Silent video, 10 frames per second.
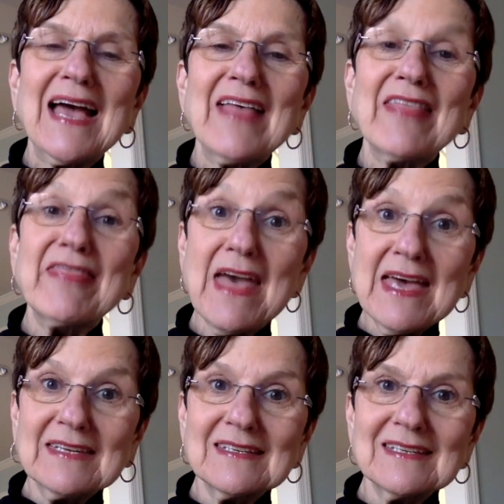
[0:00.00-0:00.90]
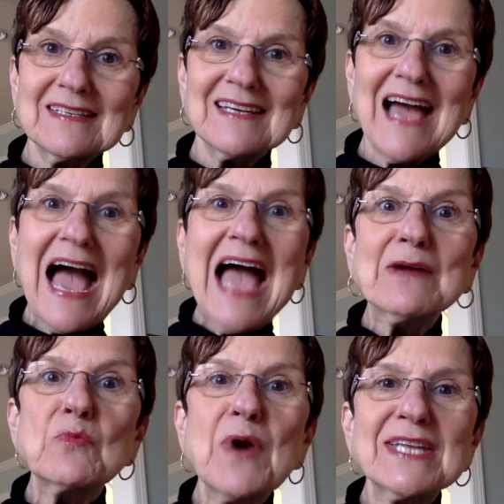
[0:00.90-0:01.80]
Then I
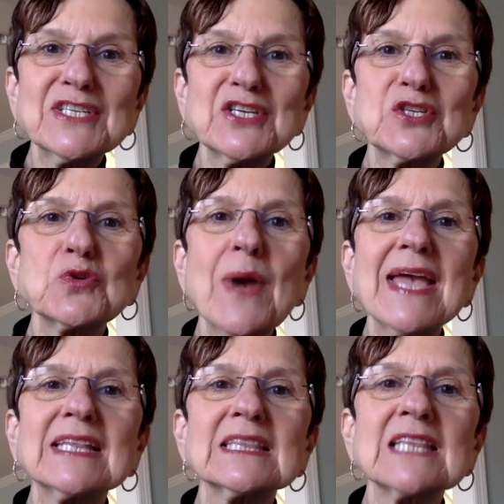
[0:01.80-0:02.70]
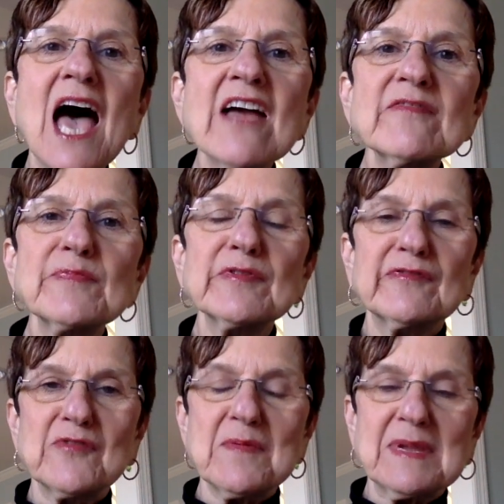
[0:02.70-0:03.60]
went to a live
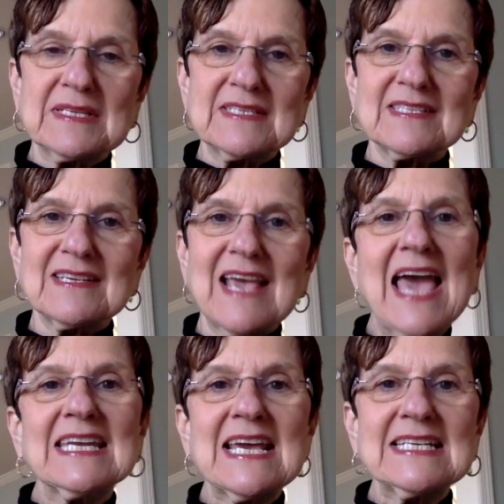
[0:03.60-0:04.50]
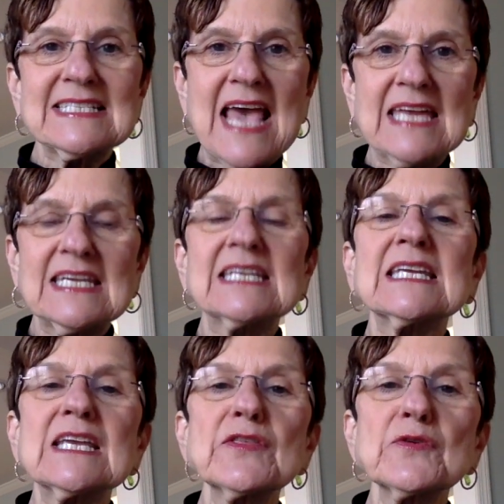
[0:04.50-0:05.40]
performance and I sat in either